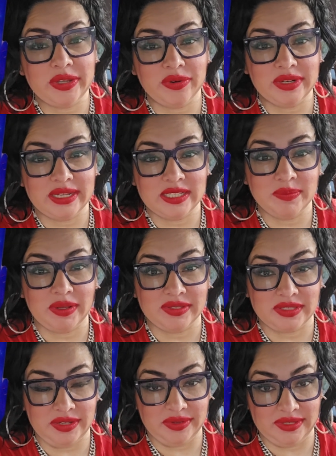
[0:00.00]
the Ordained Spouse
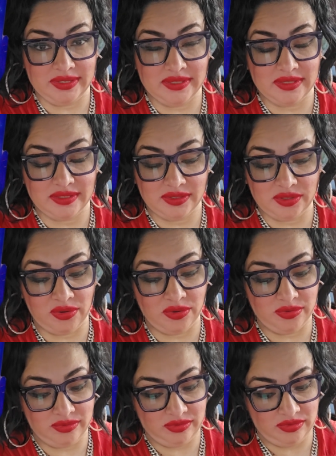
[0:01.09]
series.
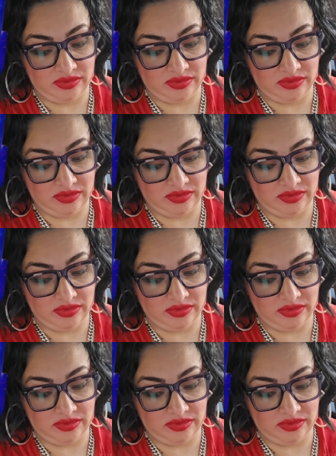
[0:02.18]
So